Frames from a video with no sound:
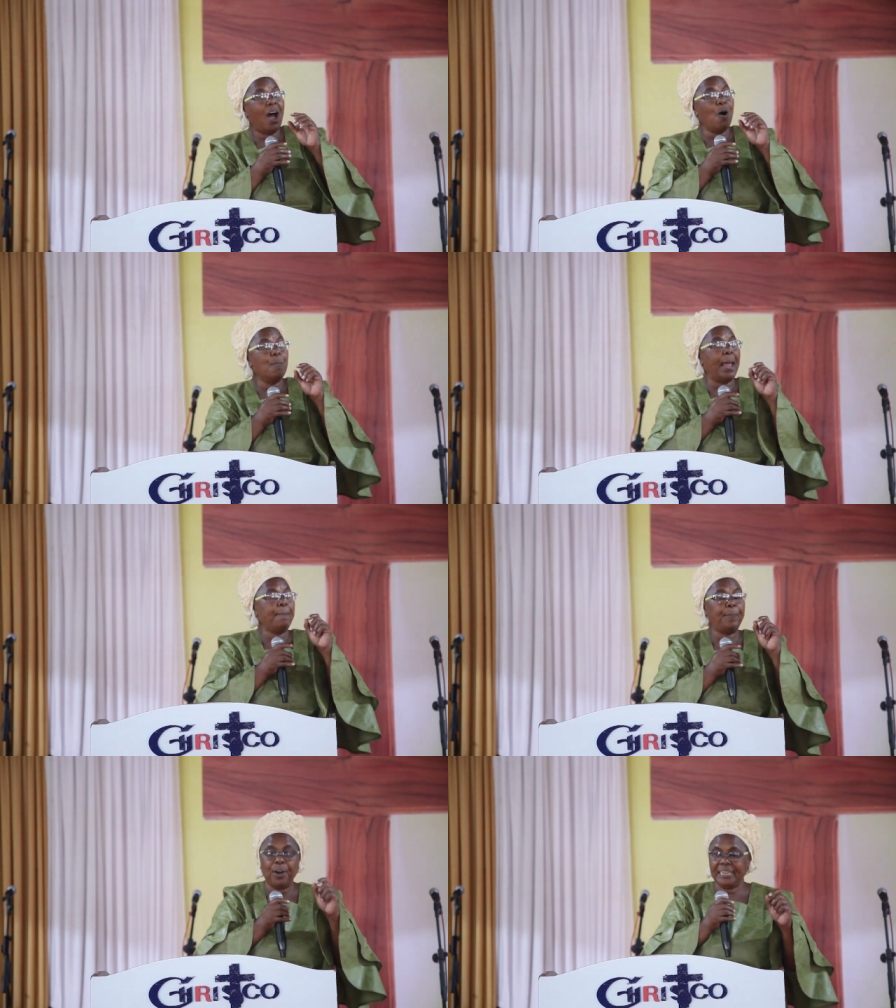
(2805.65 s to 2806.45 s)
Now,
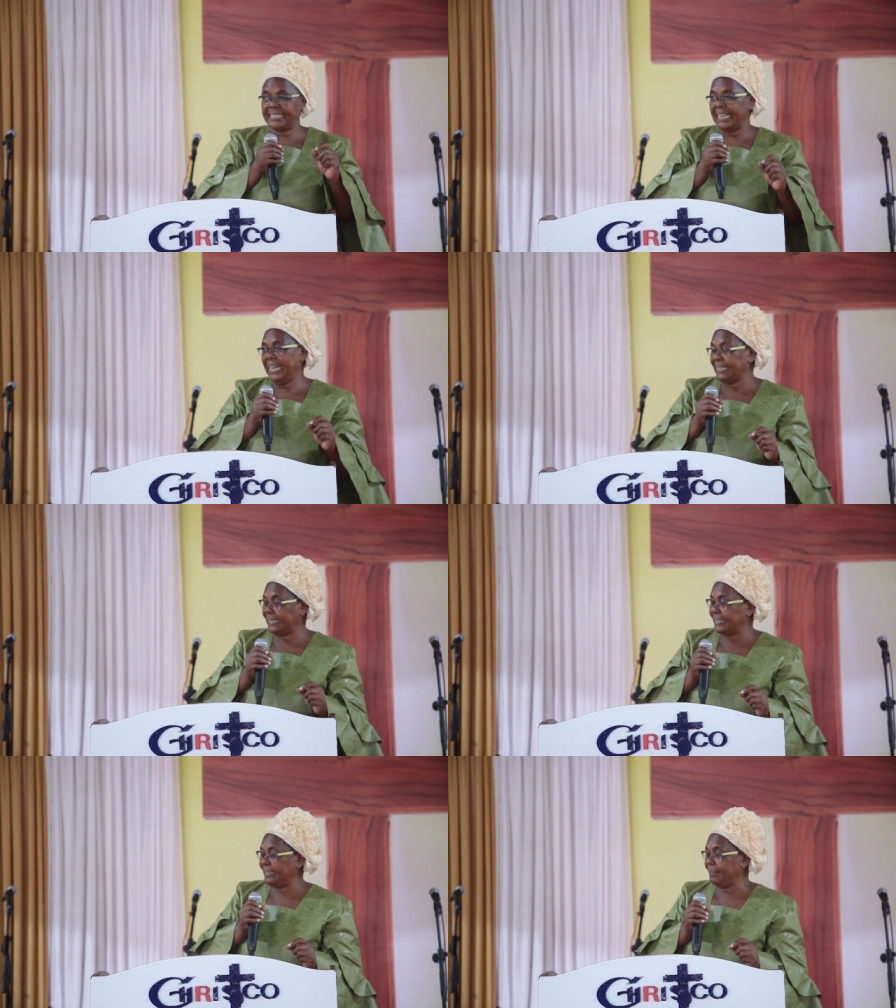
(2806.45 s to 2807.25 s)
my point
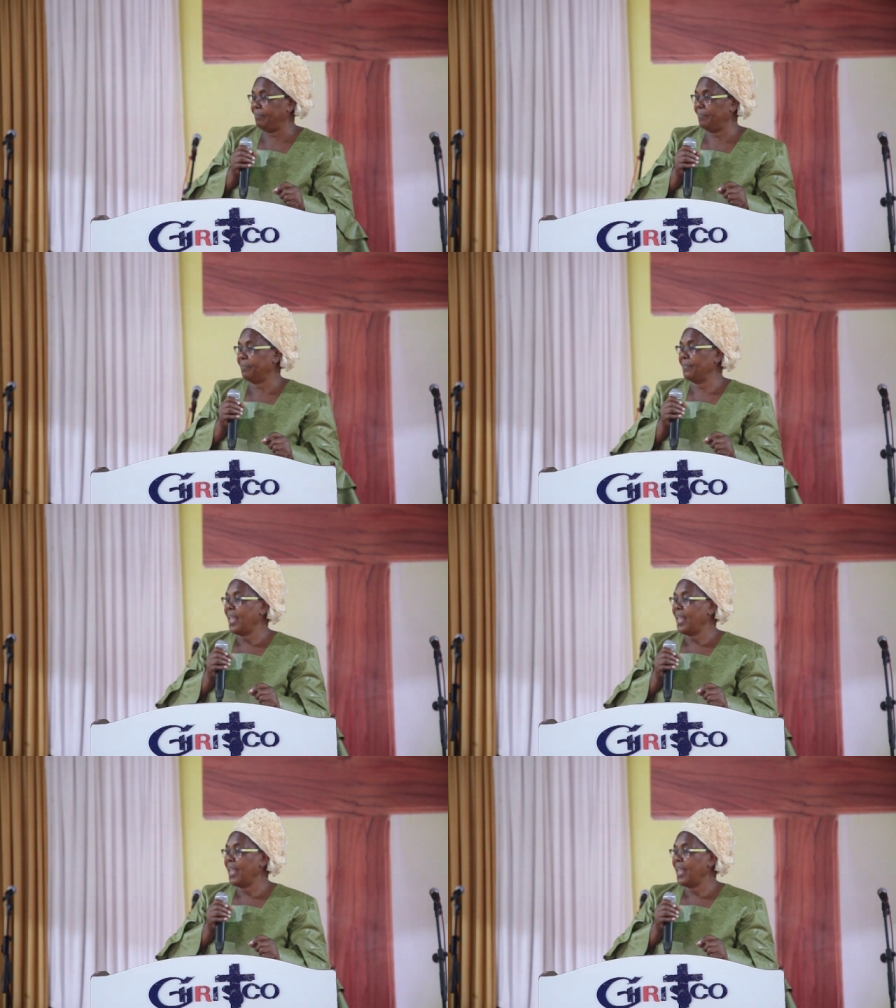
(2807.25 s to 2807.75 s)
is,